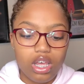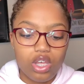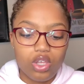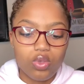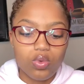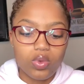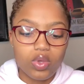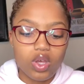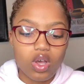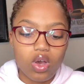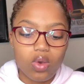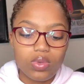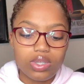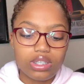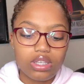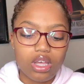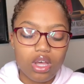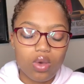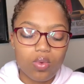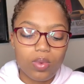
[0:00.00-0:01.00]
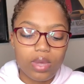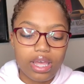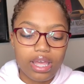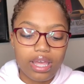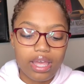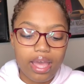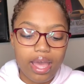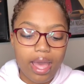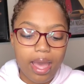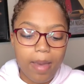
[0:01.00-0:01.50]
you can always get a wig
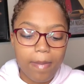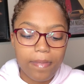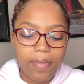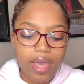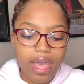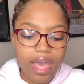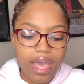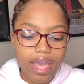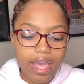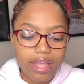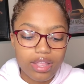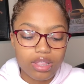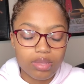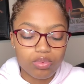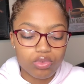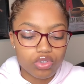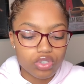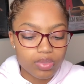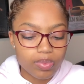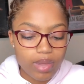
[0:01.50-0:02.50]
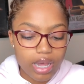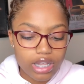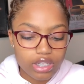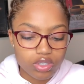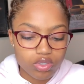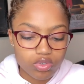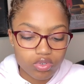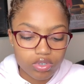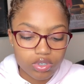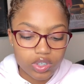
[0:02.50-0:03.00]
cap at the Beauty Spy
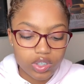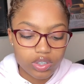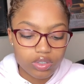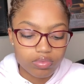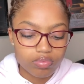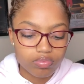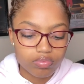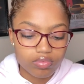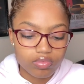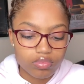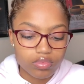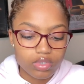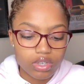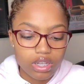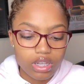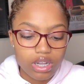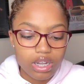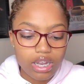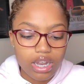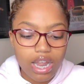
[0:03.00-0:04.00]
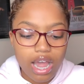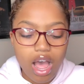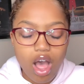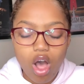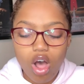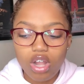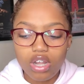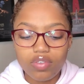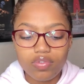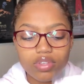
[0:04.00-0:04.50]
store. Not
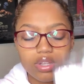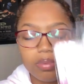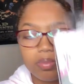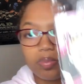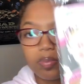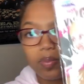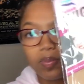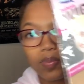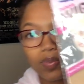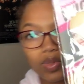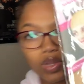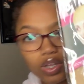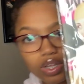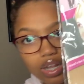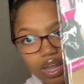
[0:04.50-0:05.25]
all of them look